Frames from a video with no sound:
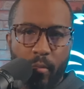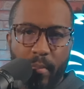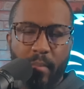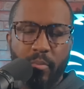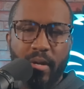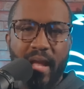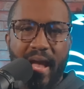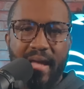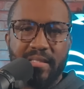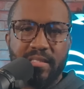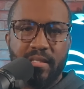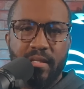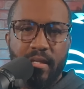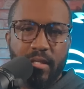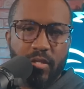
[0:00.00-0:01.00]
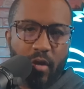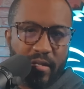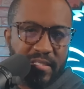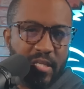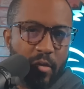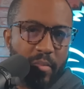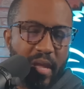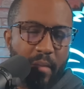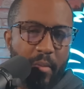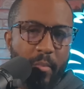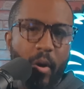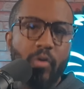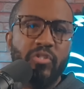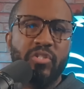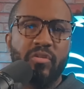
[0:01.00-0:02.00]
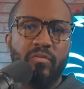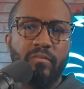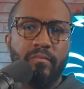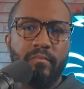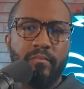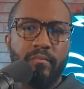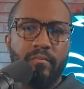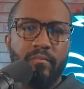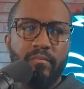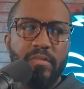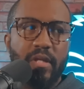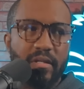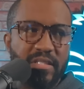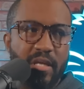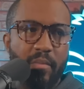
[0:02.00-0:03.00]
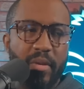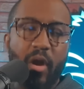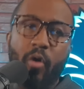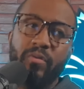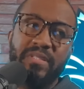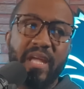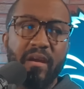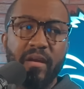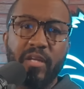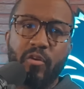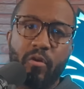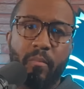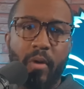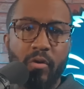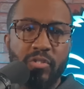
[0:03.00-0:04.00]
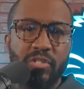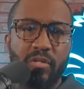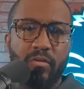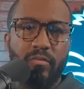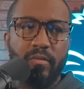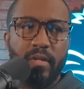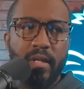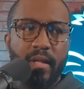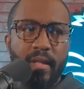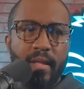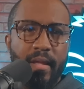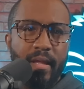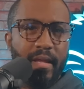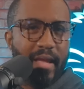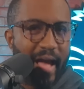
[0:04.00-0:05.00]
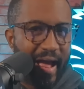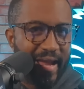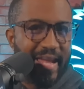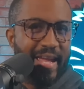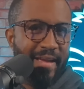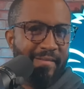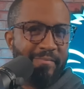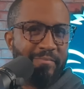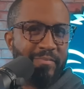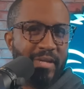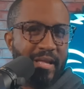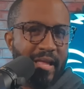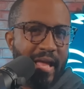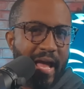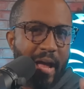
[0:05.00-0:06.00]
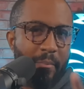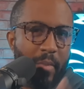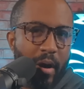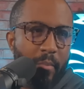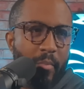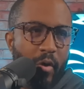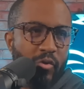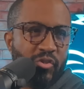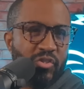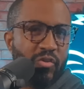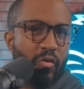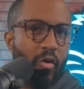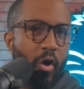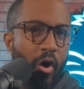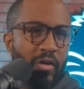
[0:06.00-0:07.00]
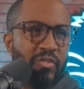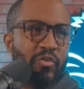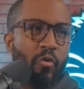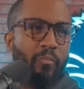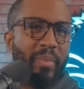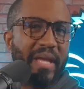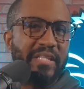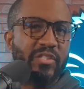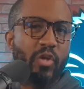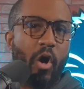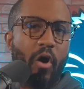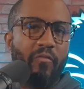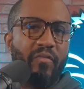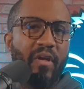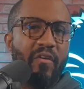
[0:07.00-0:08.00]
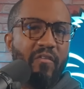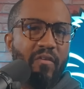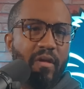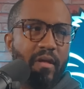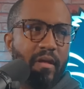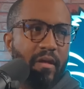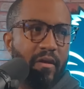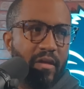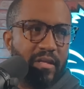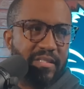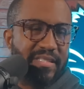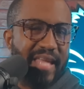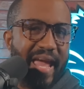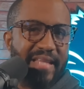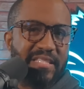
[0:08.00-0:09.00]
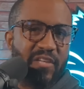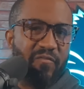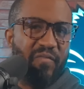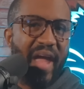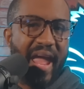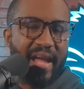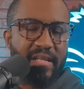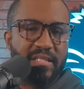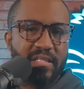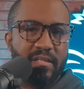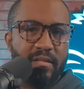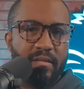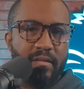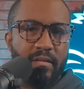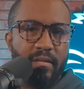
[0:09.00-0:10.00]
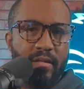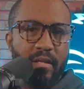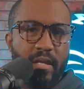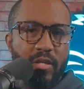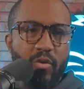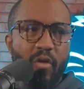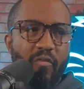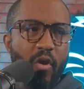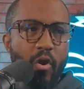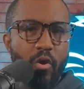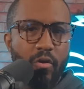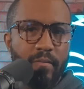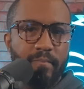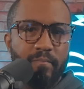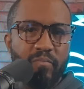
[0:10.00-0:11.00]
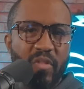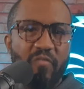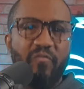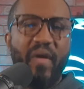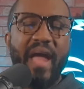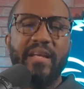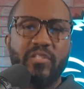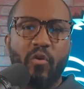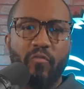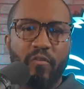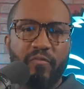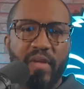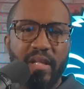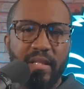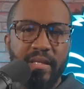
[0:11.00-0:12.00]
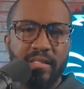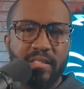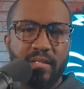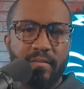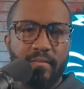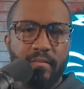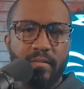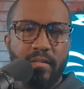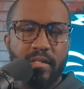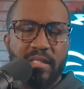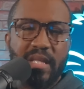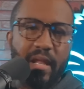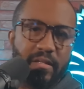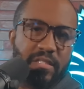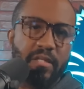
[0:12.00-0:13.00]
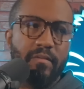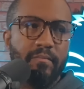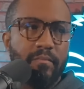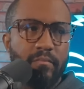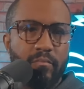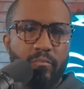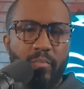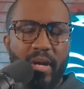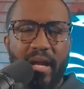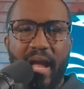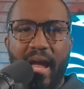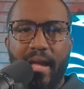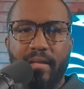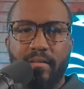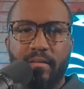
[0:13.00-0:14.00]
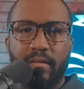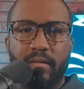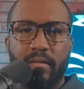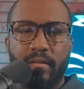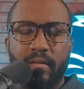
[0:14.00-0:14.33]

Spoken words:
Remember, guys, y'all tell me I'm emotional. Y'all tell me, oh, Derek, you're emotional. I am. I'm emotional also based off stats and facts. You ever heard facts over feelings? Shout out to my guy.